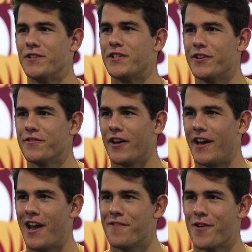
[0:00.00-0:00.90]
First year of
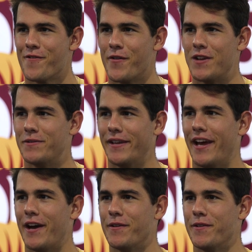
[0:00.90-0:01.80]
AFL footy has
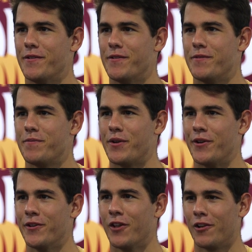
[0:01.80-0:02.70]
been
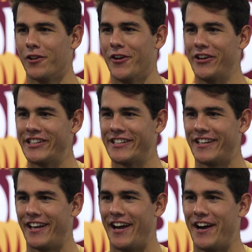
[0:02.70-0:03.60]
pretty good, a lot of learning,
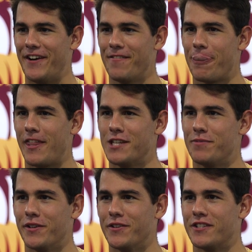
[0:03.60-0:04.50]
and
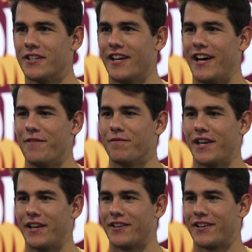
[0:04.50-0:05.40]
it's been good to
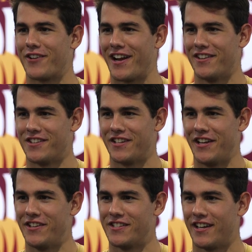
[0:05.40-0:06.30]
get a crack in the
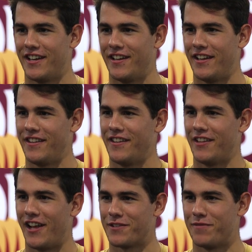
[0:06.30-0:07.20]
seniors
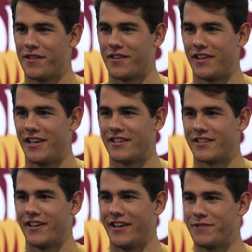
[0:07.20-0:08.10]
at the last month of the year,
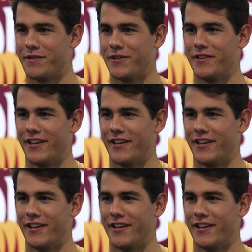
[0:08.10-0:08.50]
so yeah, it's been a good